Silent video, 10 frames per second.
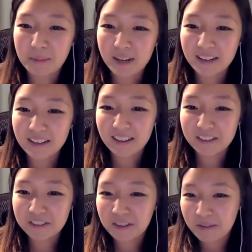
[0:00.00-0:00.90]
and
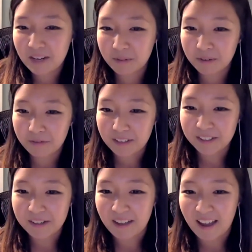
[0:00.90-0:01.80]
acknowledging that whatever we feel
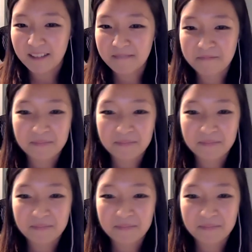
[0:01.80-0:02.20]
is okay